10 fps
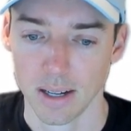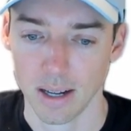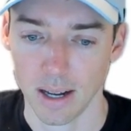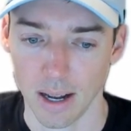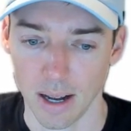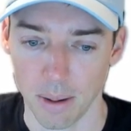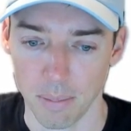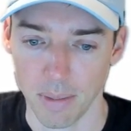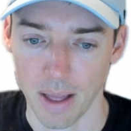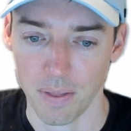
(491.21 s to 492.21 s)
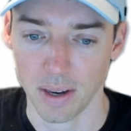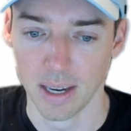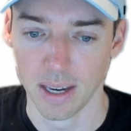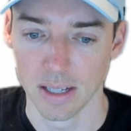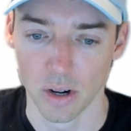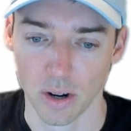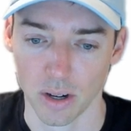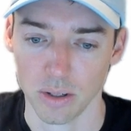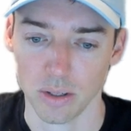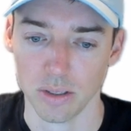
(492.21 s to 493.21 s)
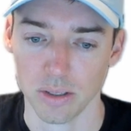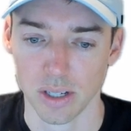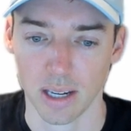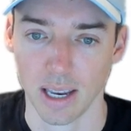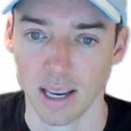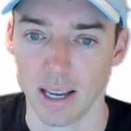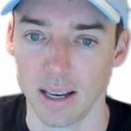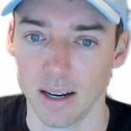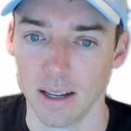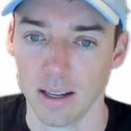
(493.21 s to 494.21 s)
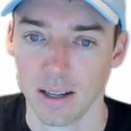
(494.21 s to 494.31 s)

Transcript: And then guest articles, again,